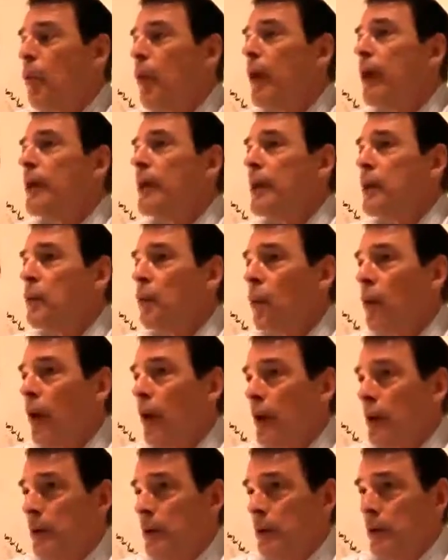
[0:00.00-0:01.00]
Boiling
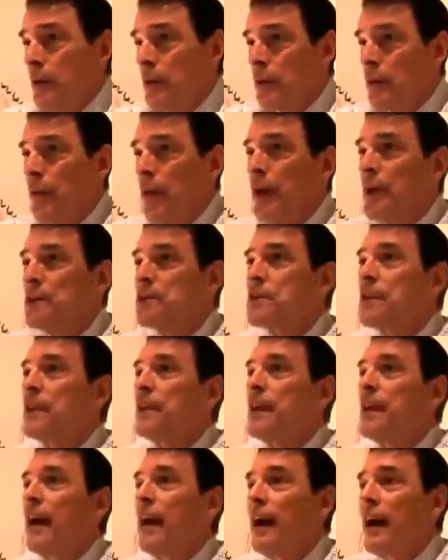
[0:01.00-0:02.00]
water,
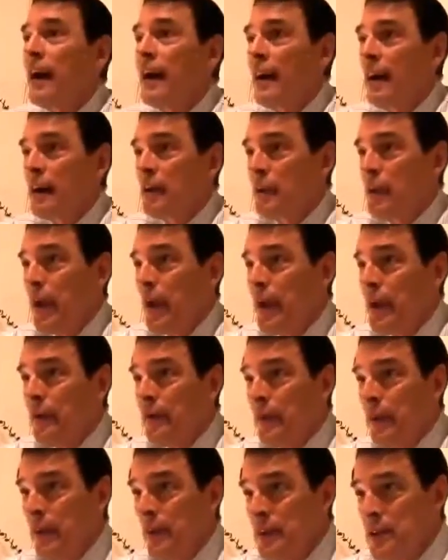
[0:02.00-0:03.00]
raising the ion rate
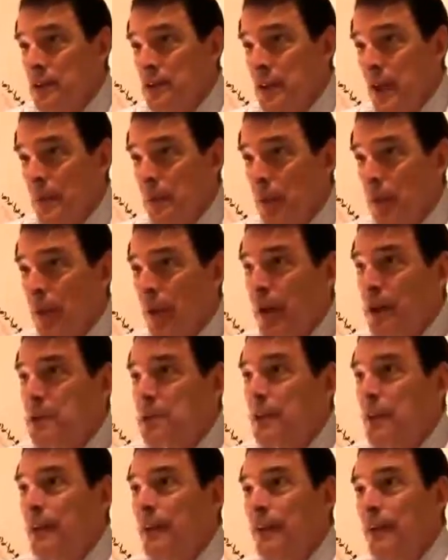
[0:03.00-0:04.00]
of it,
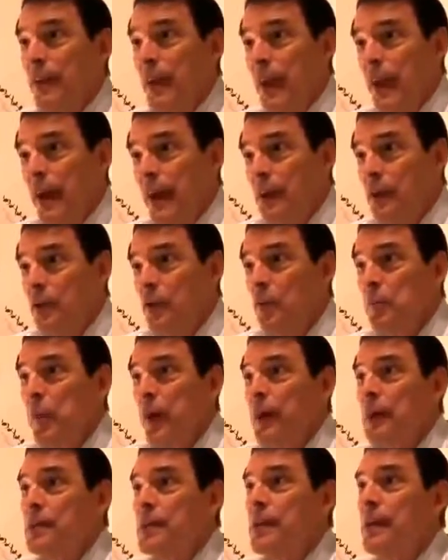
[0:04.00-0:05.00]
separates it, and you'll
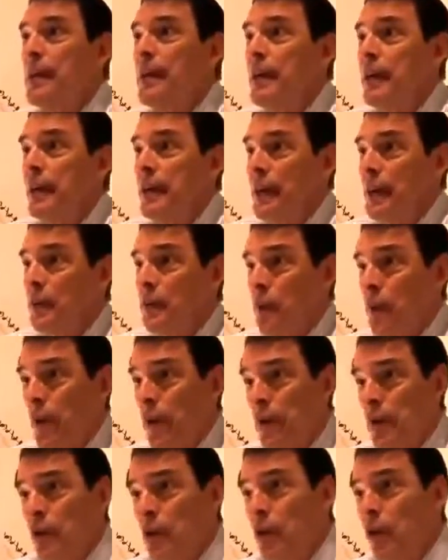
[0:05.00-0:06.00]
make tea in it,
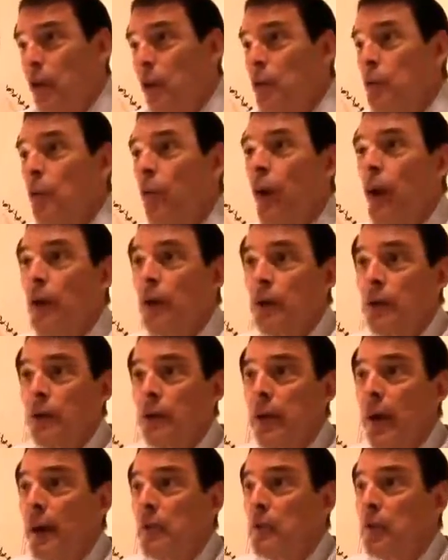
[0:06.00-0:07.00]
where in cold water
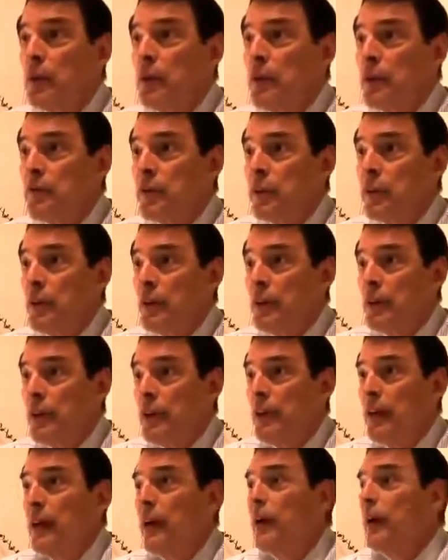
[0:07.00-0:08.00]
you'd have more
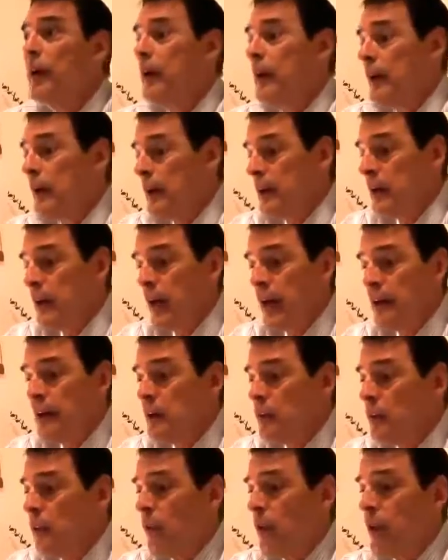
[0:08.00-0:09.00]
difficulty. In
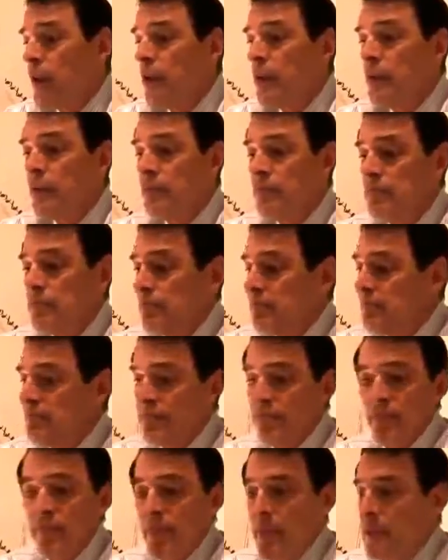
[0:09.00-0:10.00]
Kangen Water,
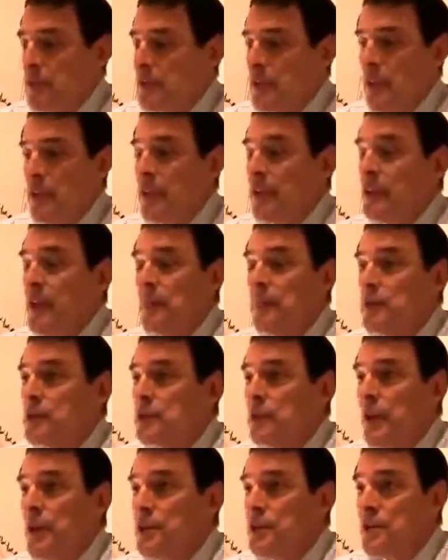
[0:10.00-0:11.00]
you see in the
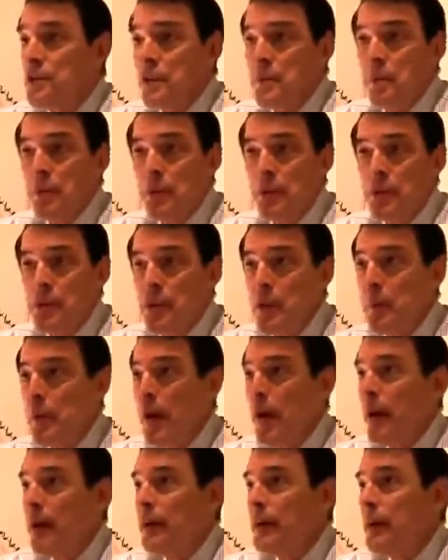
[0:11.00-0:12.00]
demonstrations, I put a tea
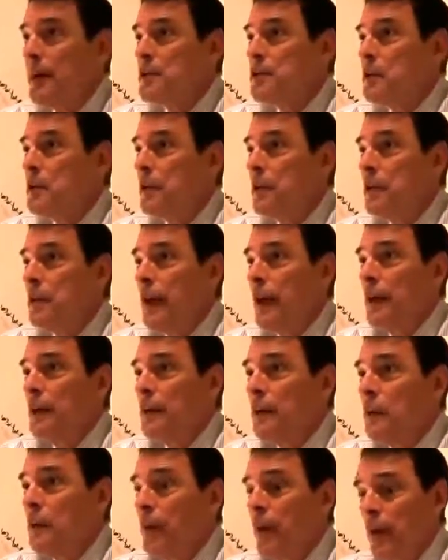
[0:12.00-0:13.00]
bag in ice cold
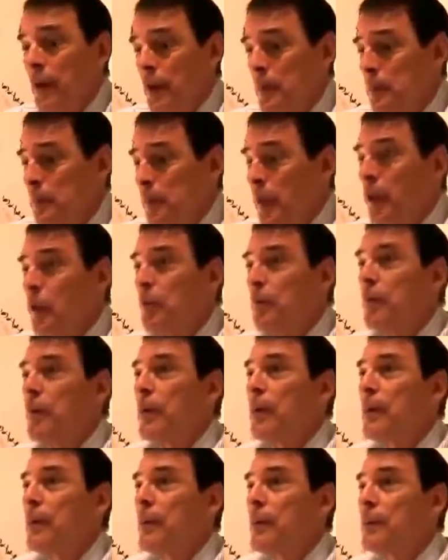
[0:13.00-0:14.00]
Kangen water, boom,
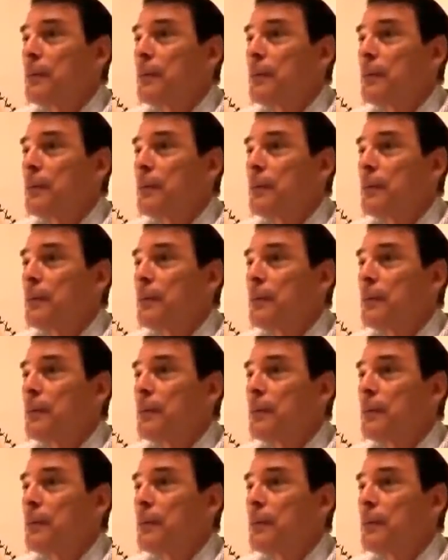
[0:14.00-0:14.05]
